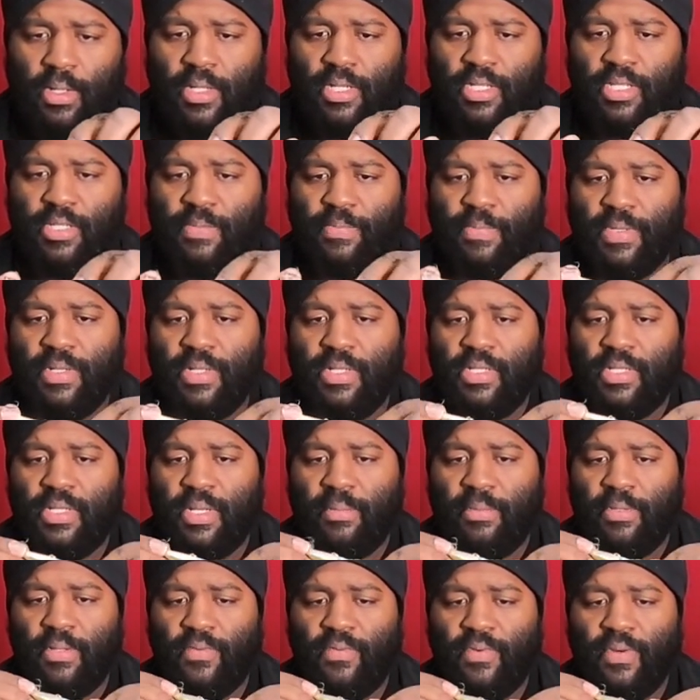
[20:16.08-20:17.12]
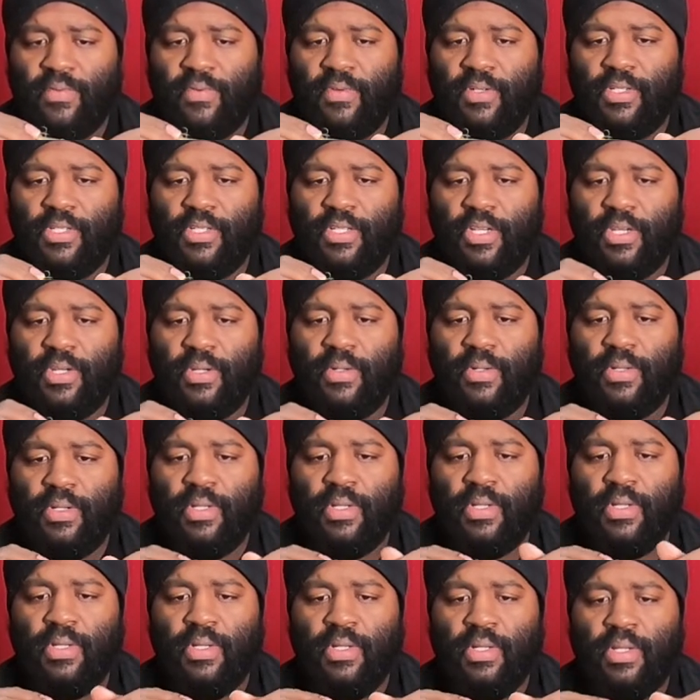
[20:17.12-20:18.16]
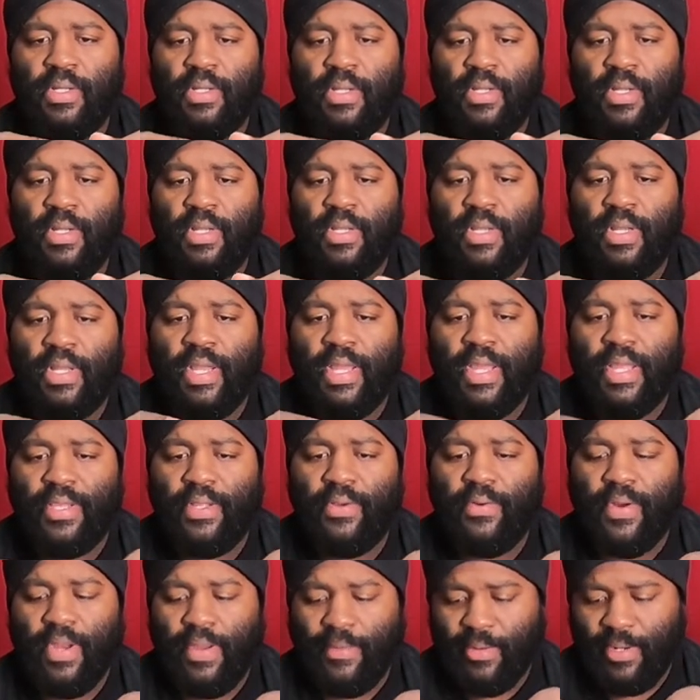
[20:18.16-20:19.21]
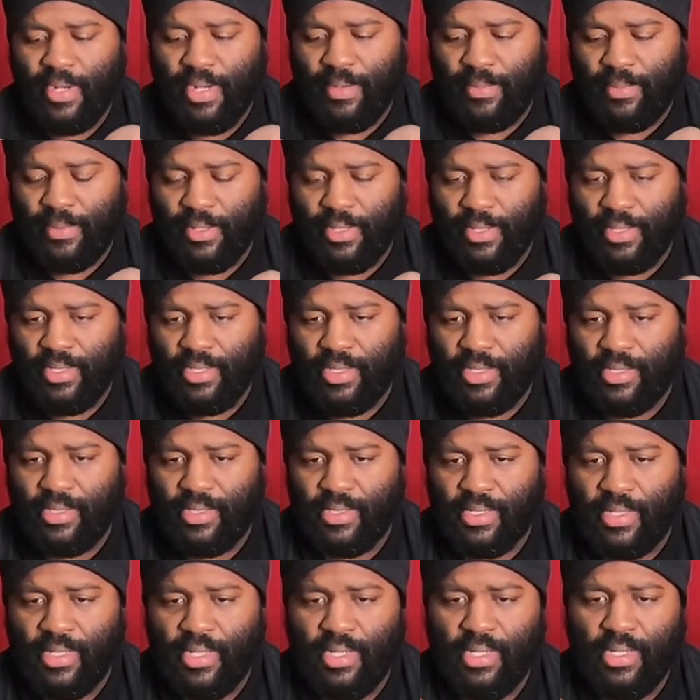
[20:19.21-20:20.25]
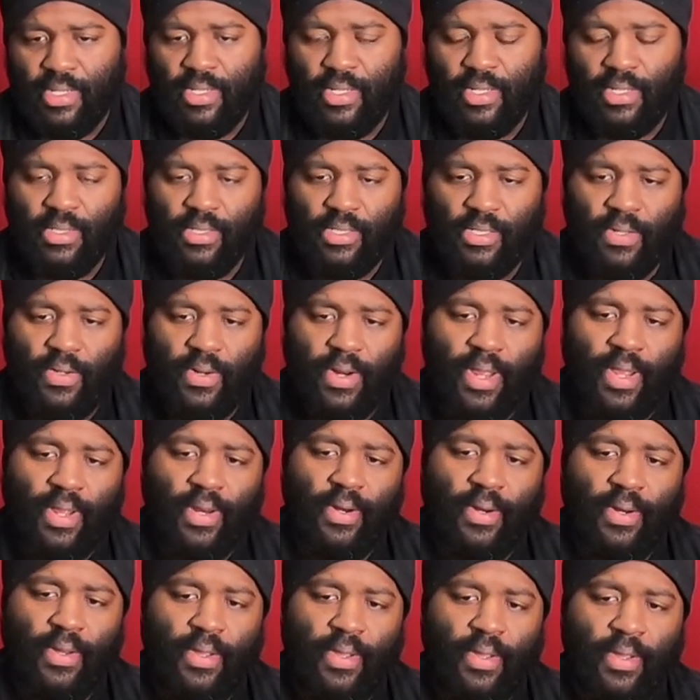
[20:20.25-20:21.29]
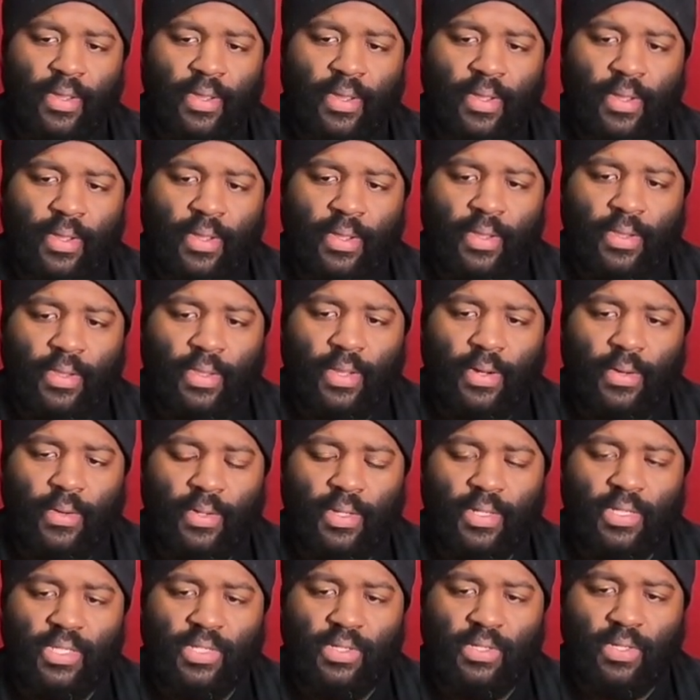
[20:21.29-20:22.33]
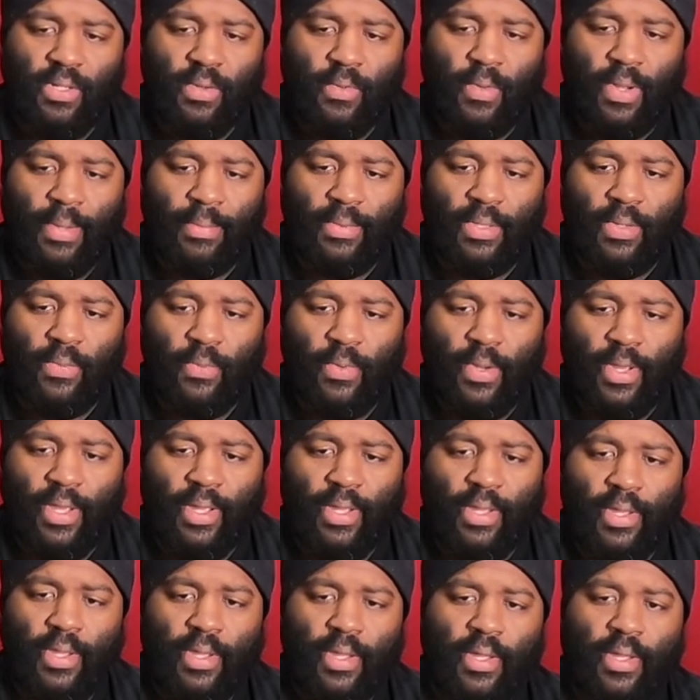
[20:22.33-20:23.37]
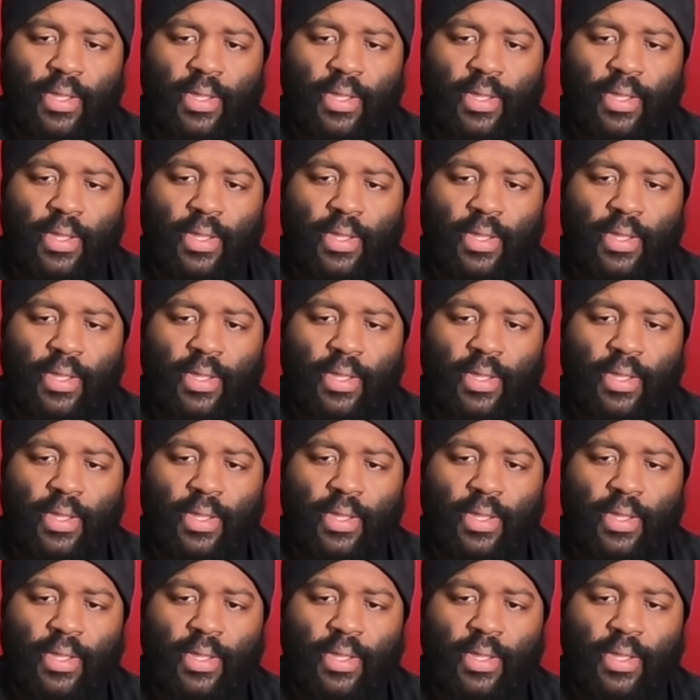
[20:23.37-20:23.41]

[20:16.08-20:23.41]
it speeds up the river, so I had to grab a couple of these so that they don't get swept away